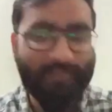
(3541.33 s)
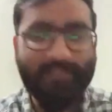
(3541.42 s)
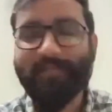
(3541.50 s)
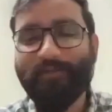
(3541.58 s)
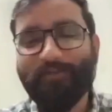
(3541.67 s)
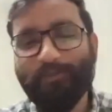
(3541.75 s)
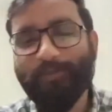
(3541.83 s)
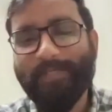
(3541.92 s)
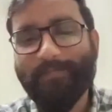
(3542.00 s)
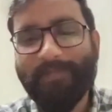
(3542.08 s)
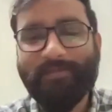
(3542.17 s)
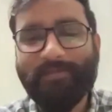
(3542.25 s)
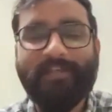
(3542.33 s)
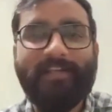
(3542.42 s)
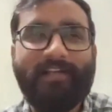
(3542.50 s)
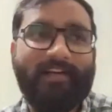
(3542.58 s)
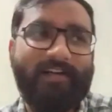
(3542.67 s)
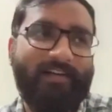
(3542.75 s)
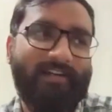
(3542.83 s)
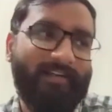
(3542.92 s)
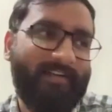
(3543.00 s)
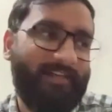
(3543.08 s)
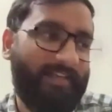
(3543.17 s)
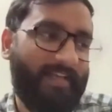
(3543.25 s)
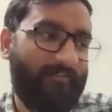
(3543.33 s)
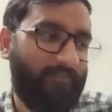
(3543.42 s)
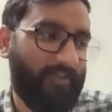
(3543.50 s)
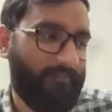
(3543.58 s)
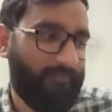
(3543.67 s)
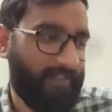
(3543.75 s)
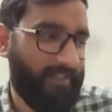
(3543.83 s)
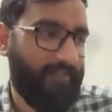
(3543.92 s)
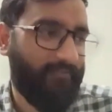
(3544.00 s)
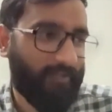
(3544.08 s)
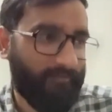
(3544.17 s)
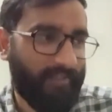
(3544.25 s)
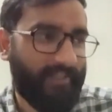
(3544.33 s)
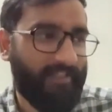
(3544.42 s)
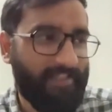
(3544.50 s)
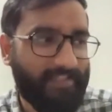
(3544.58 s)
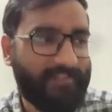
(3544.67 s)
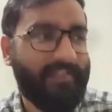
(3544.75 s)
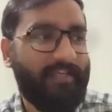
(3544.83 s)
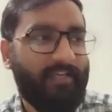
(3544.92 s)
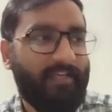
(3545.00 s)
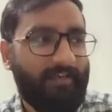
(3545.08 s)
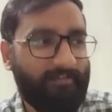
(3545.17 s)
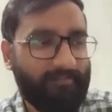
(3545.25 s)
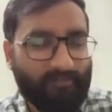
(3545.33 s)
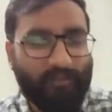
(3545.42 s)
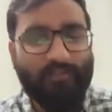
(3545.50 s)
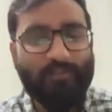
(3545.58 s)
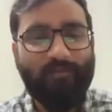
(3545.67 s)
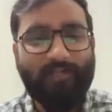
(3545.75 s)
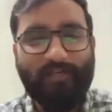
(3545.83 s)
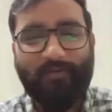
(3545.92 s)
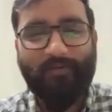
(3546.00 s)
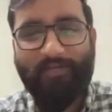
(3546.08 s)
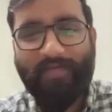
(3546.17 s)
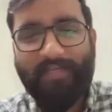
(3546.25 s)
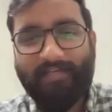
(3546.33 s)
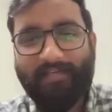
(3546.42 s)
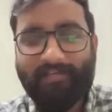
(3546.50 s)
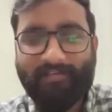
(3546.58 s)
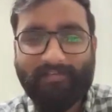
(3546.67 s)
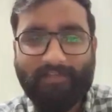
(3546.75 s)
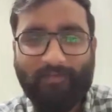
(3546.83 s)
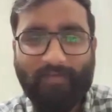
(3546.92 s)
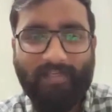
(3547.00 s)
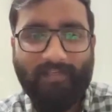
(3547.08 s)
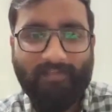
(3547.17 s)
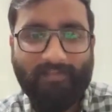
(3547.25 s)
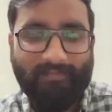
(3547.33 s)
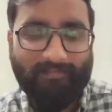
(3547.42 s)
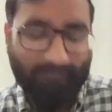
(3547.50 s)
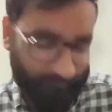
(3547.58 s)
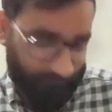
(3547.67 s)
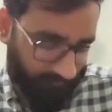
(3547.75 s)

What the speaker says: been sent to so many people, and one of the colleagues is also working on 12,